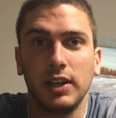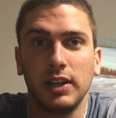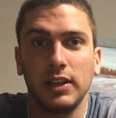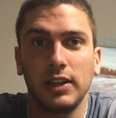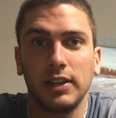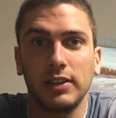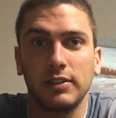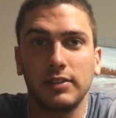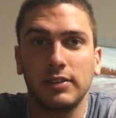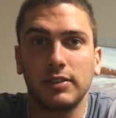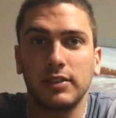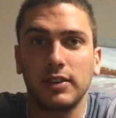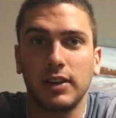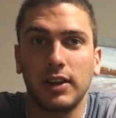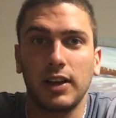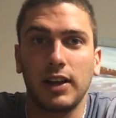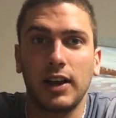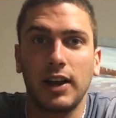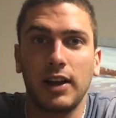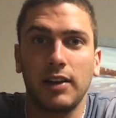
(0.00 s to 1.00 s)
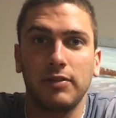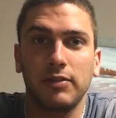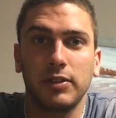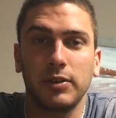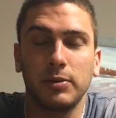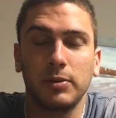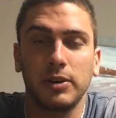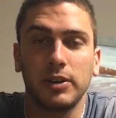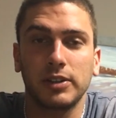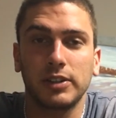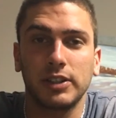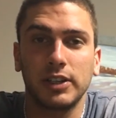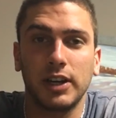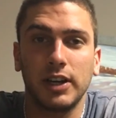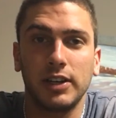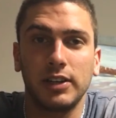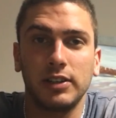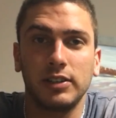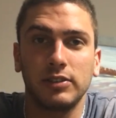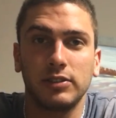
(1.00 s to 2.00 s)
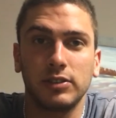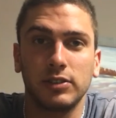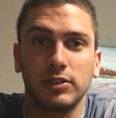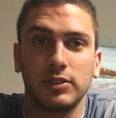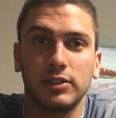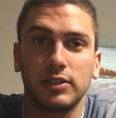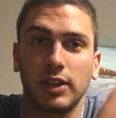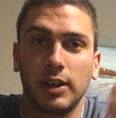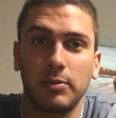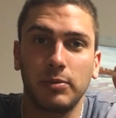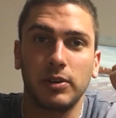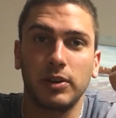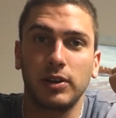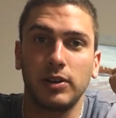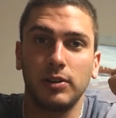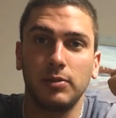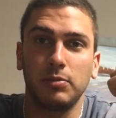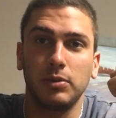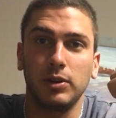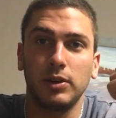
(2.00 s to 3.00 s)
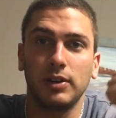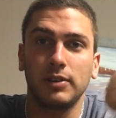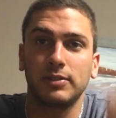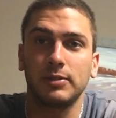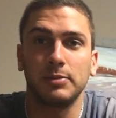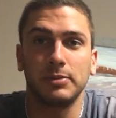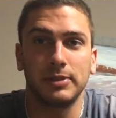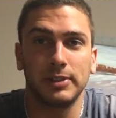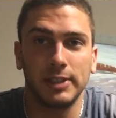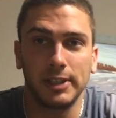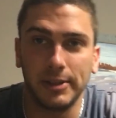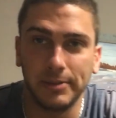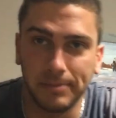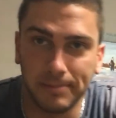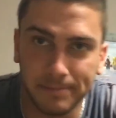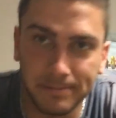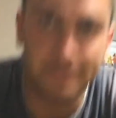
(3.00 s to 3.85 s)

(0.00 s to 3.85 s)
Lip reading: that's half the work done, so it's time to go blow off some steam.